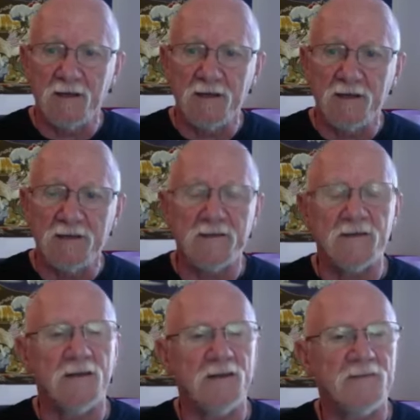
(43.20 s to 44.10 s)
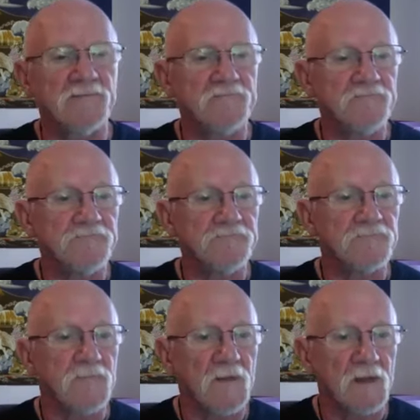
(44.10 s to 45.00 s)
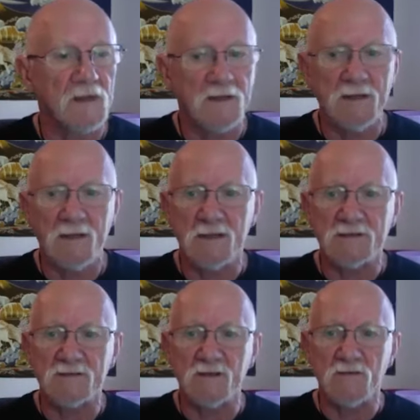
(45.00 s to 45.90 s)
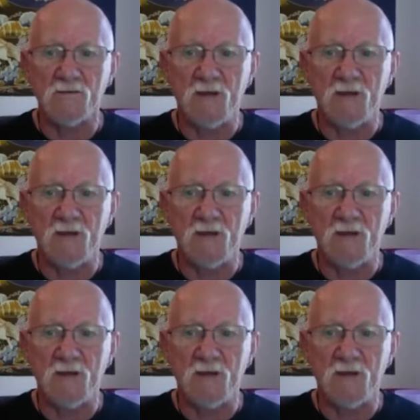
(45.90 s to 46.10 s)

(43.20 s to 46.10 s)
And so